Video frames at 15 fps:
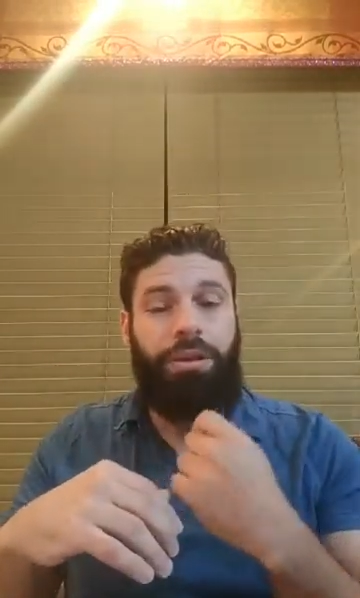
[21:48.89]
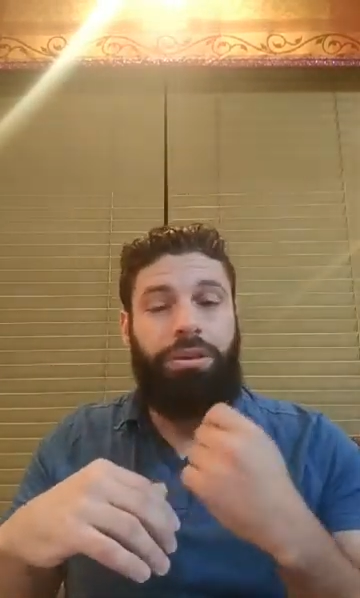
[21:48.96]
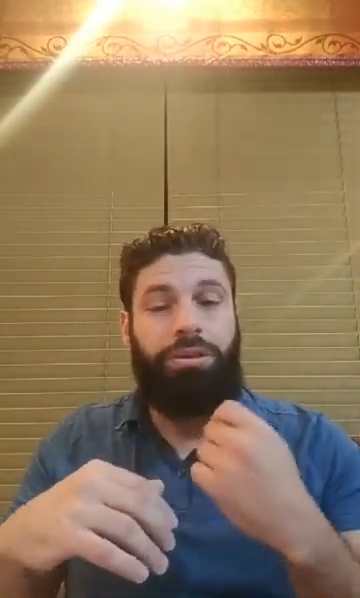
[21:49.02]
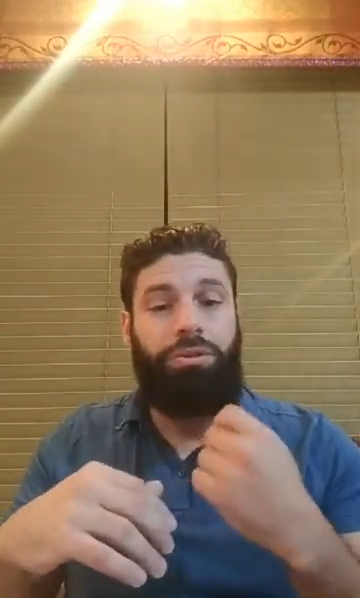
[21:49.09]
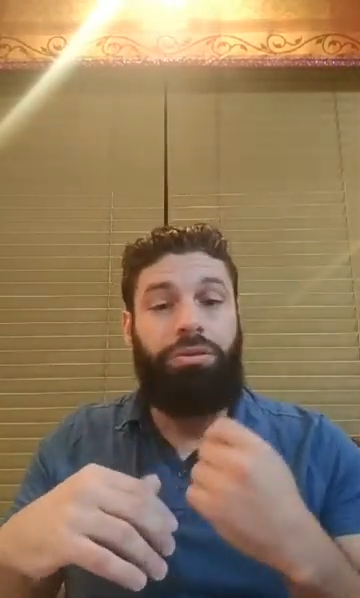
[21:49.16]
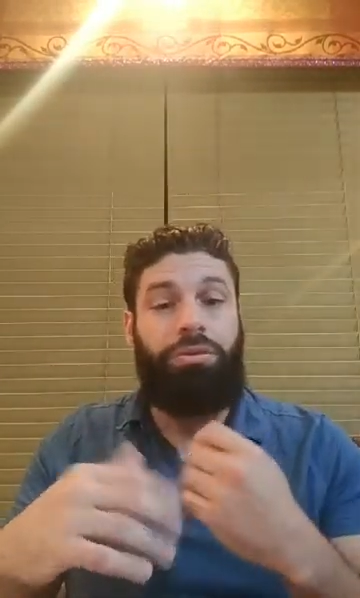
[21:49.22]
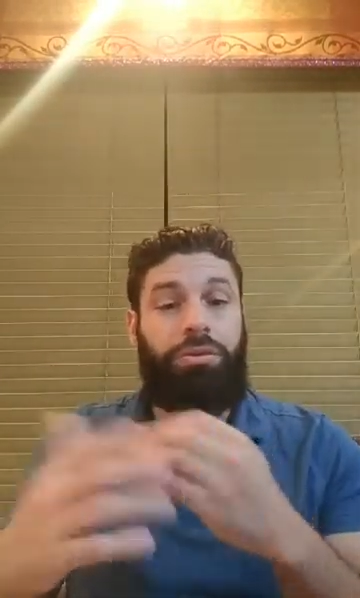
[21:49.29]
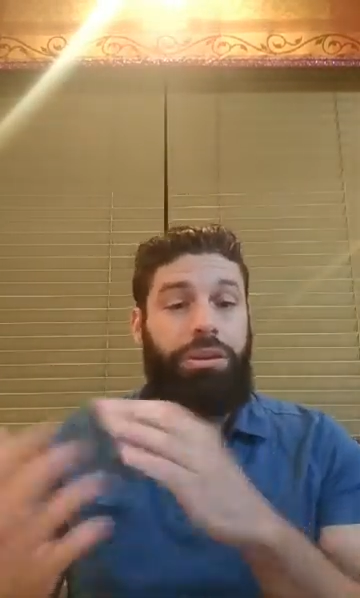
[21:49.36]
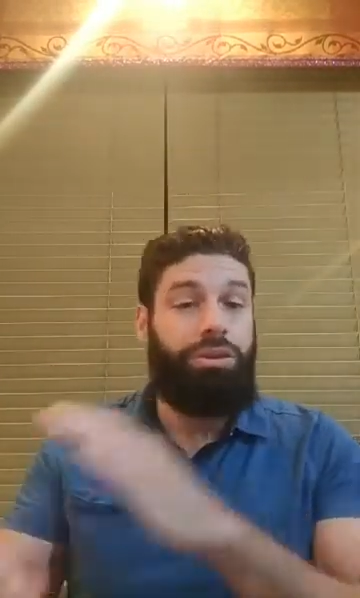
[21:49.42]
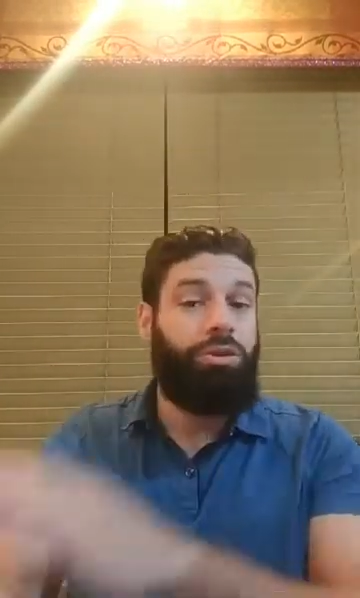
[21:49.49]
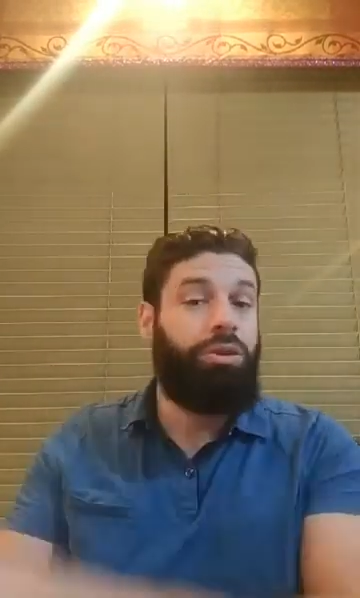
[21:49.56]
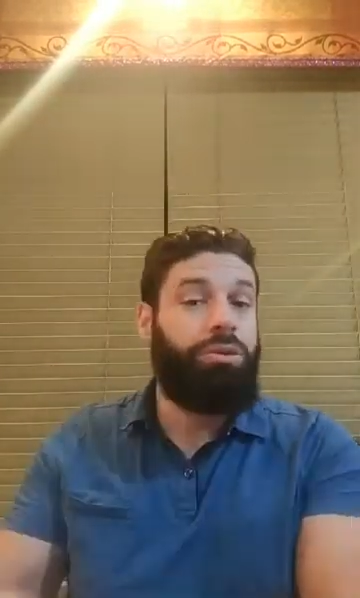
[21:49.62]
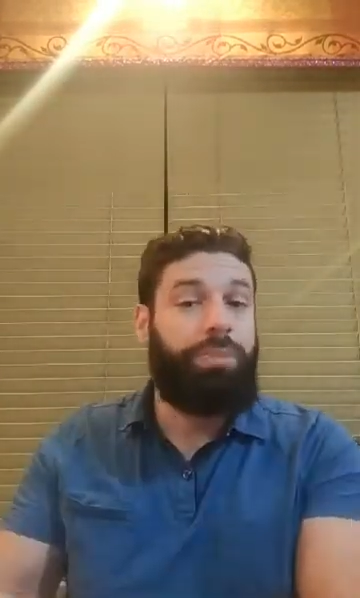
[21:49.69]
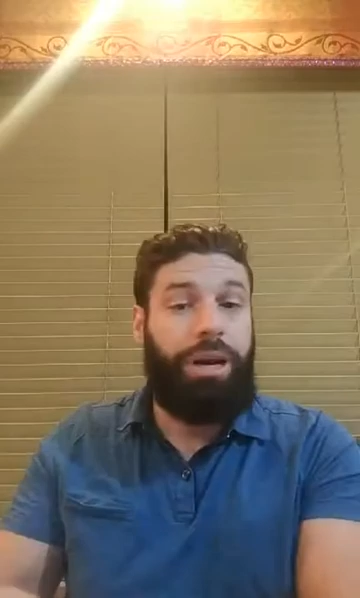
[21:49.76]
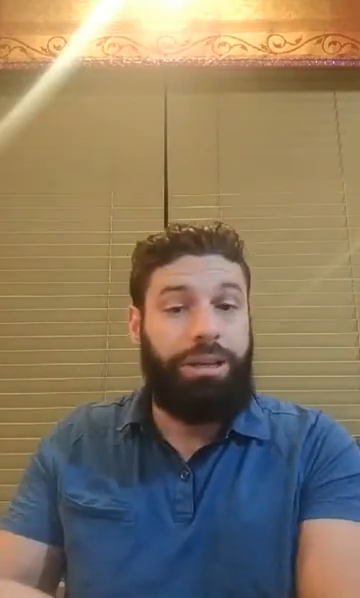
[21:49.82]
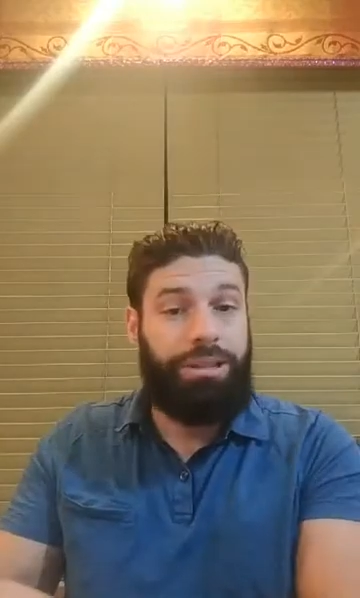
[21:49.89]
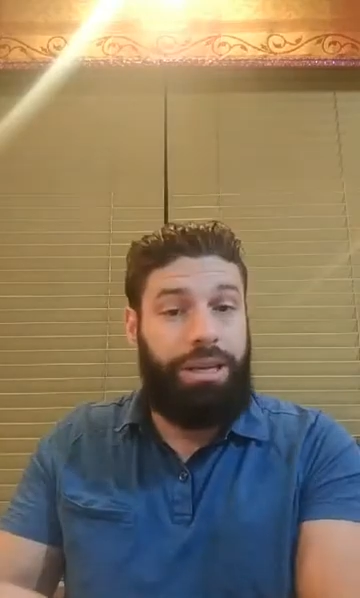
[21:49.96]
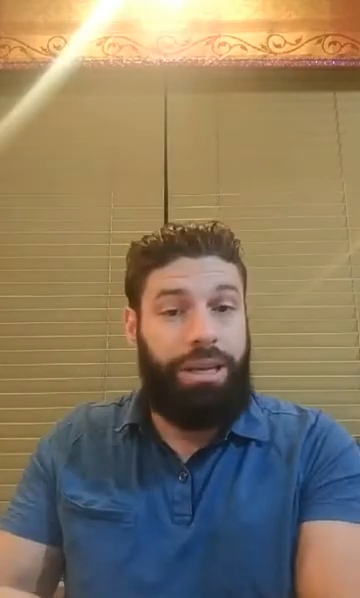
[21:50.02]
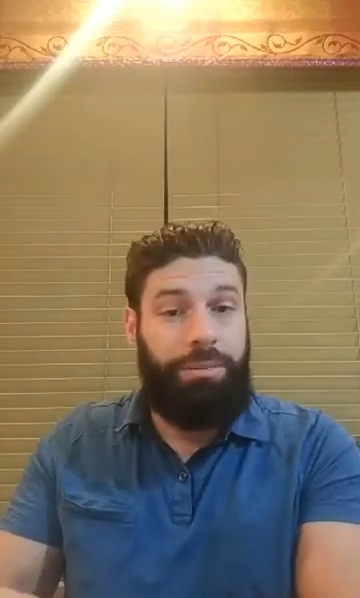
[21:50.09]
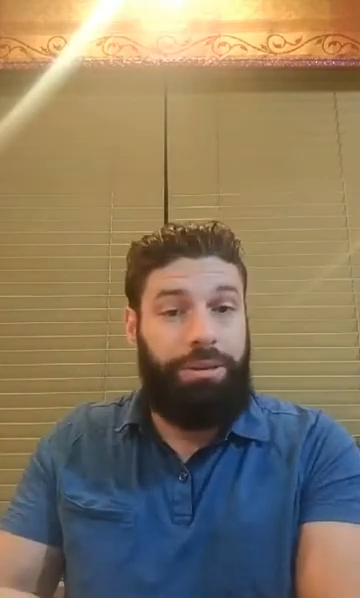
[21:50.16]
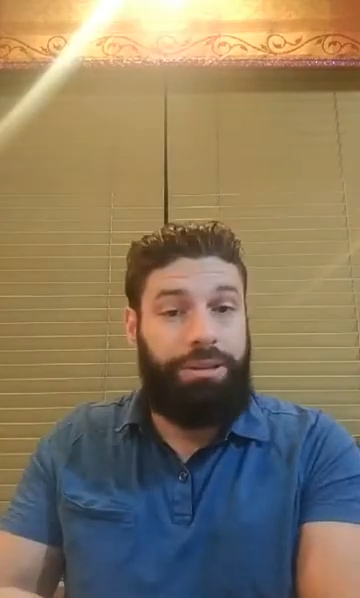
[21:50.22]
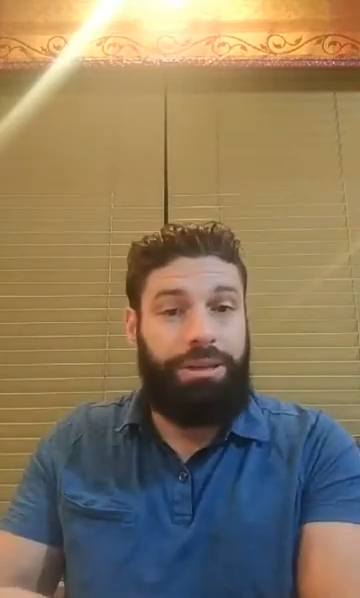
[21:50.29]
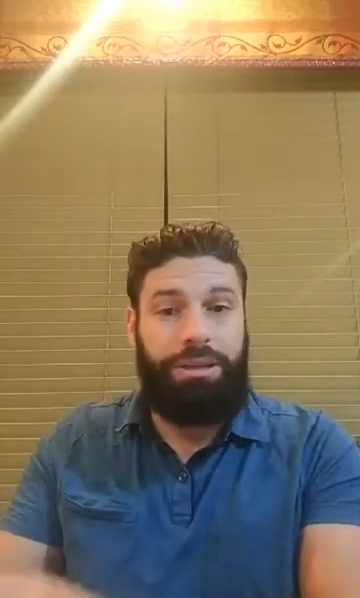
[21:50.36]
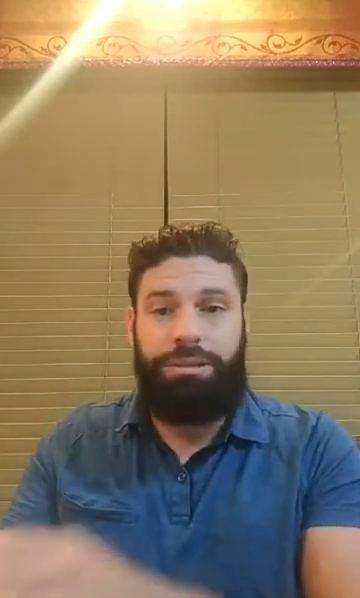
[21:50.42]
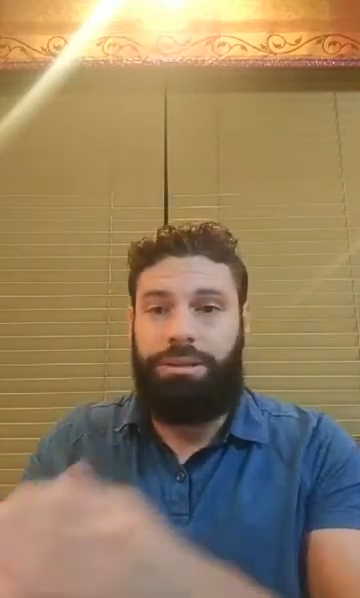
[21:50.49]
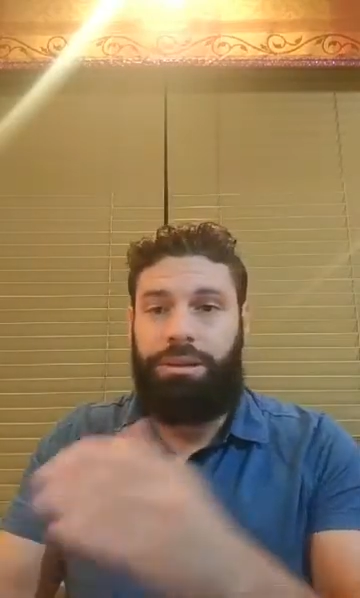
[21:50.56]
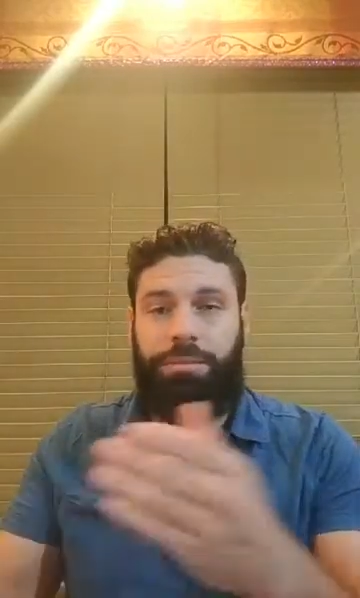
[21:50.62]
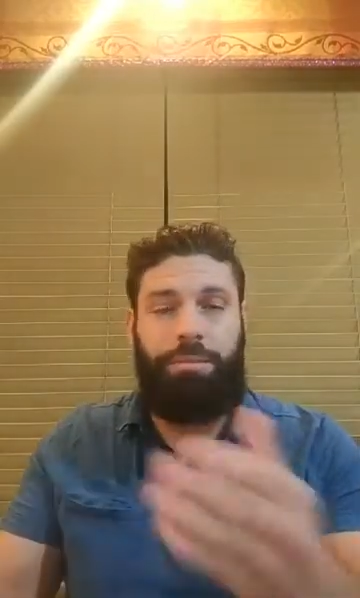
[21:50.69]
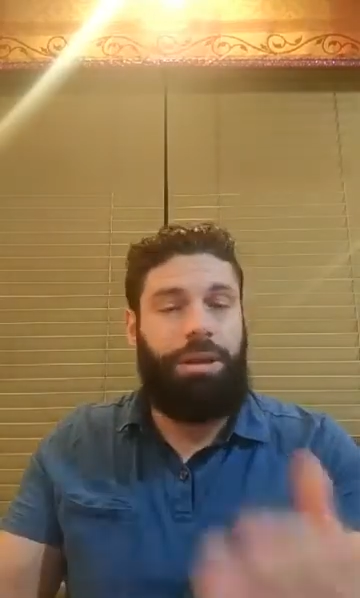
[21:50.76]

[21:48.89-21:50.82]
So this goes back to A/B testing.